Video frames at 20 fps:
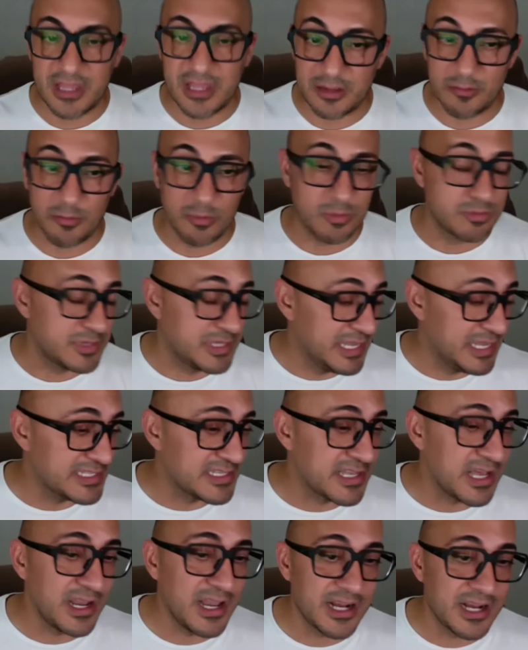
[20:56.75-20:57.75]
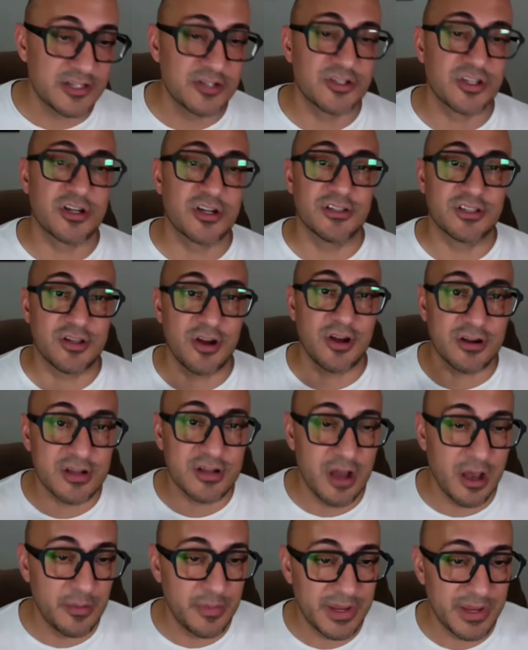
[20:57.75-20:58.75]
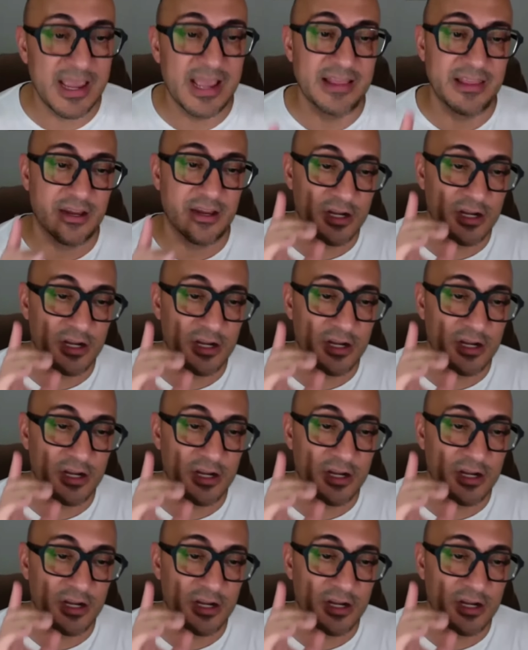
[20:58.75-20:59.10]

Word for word: The, these collectors are going to start coming,